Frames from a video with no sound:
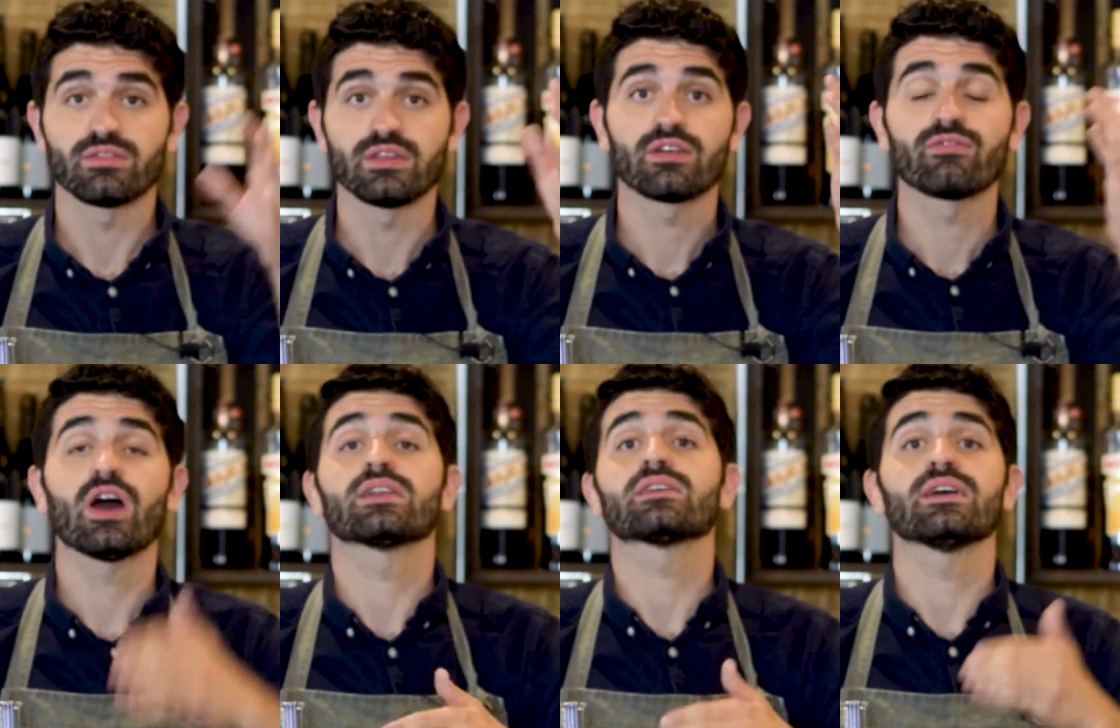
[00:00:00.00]
Their
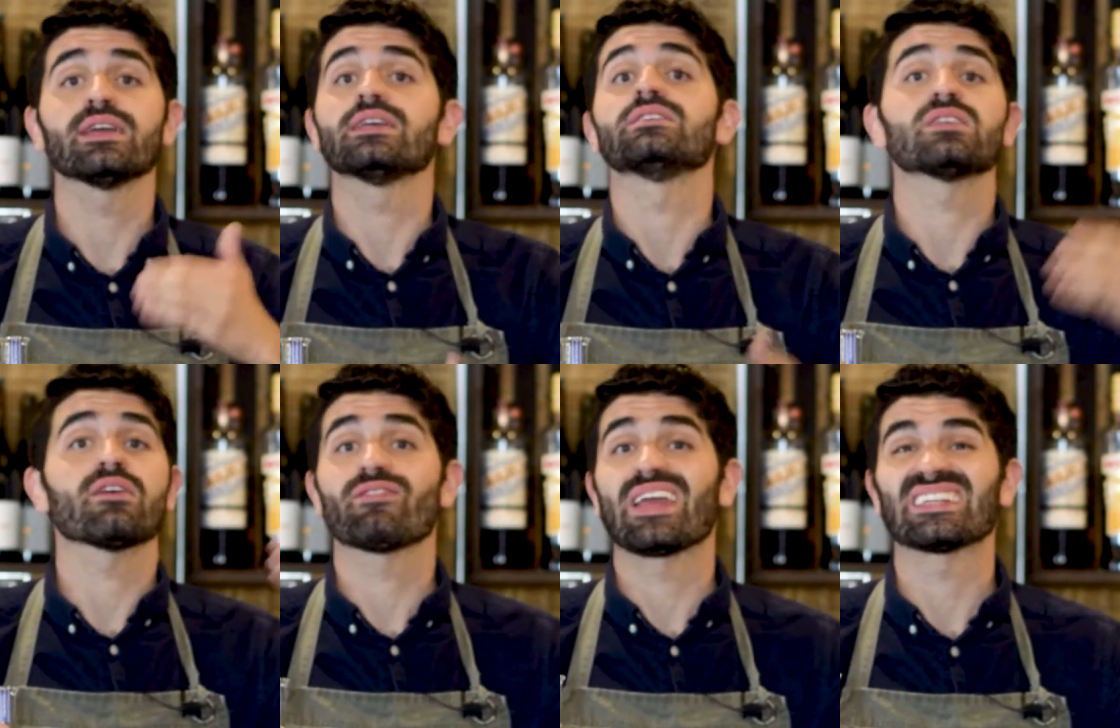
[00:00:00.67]
vodka is
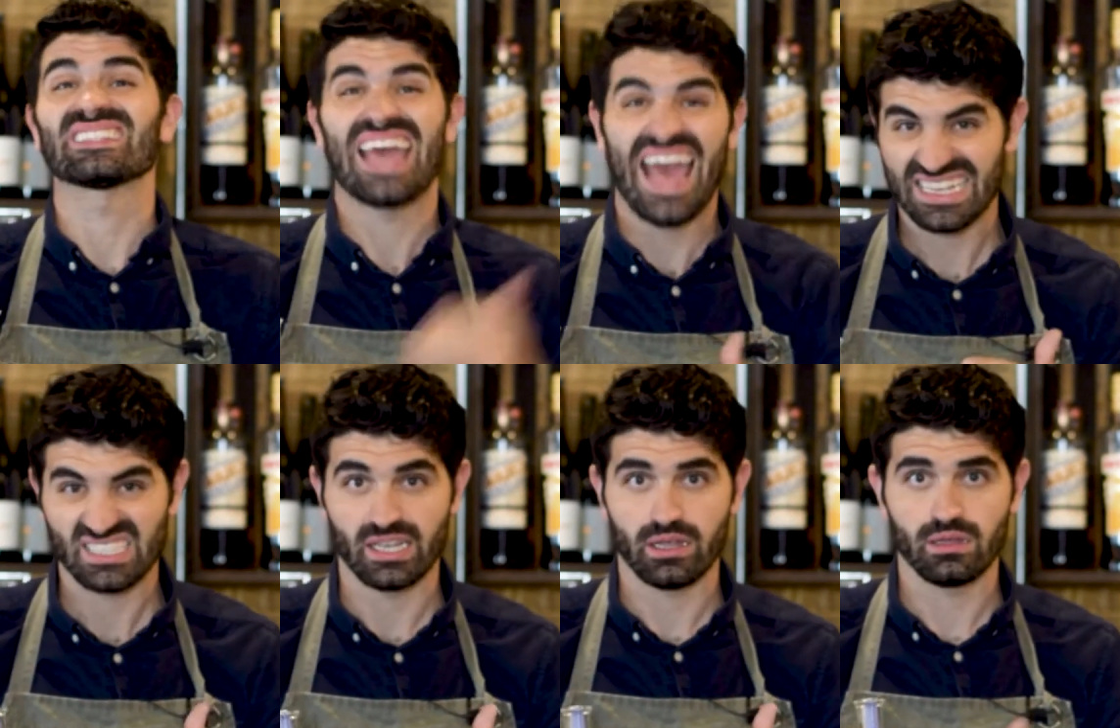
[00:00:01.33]

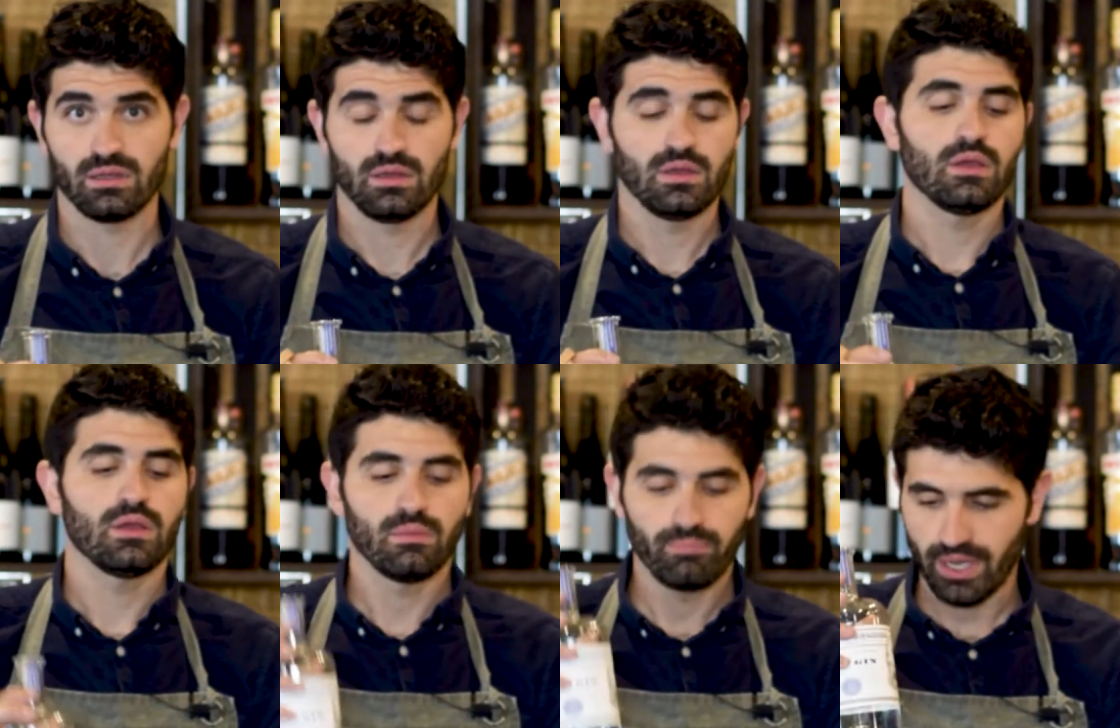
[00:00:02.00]
fantastic.
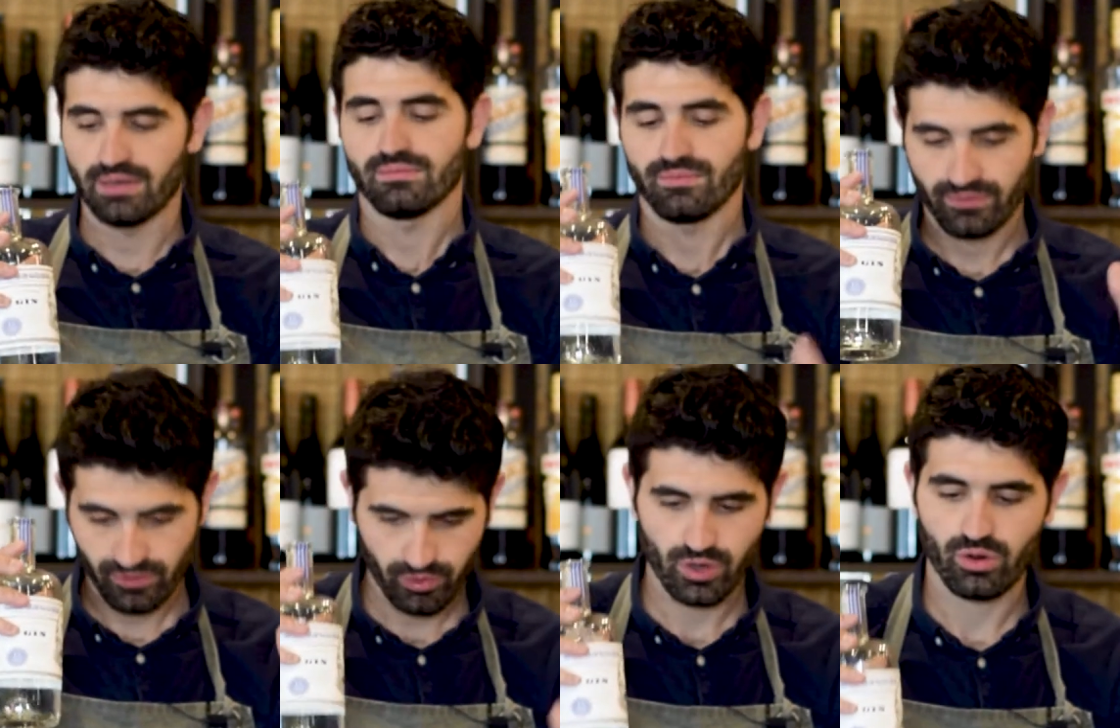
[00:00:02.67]
But
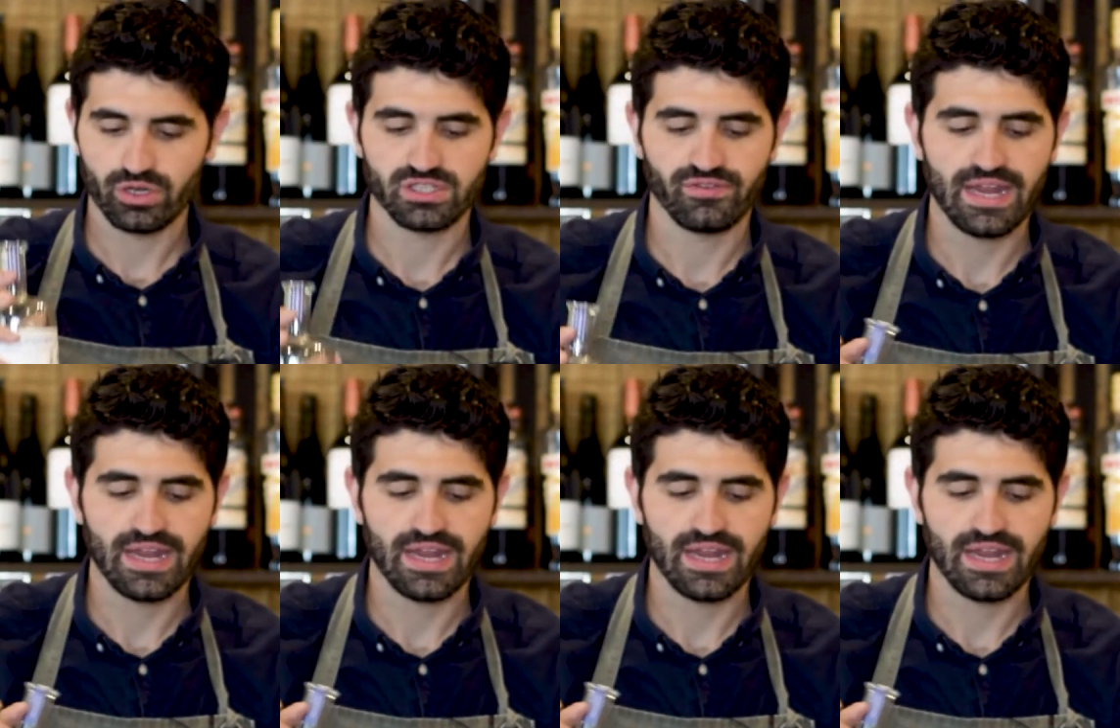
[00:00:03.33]
3/4 of an